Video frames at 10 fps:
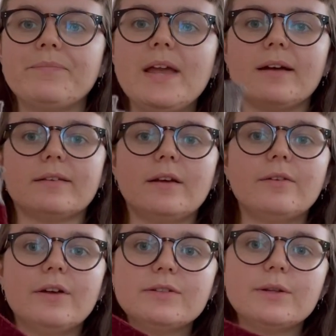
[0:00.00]
Yeah, so
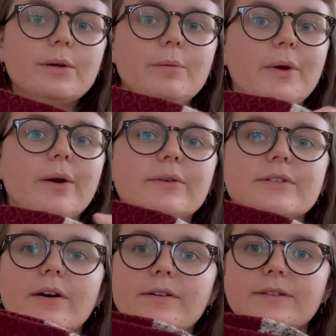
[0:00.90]
those are the Kumiko
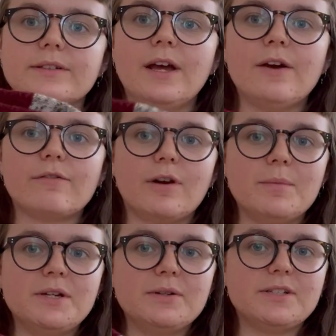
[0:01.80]
socks from
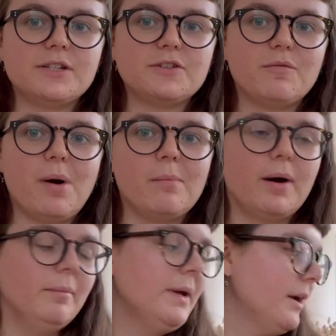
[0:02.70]
the newest issue of Pom
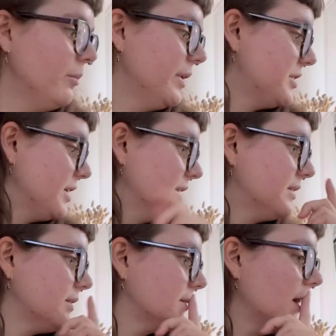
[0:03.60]
Pom, which
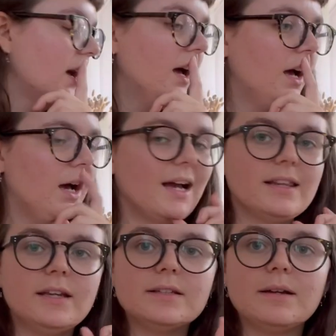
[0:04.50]
is I
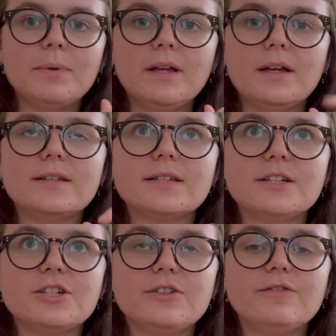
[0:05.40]
think it's
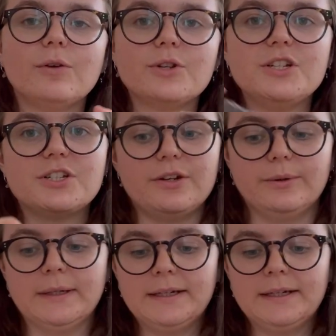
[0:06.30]
issue 42.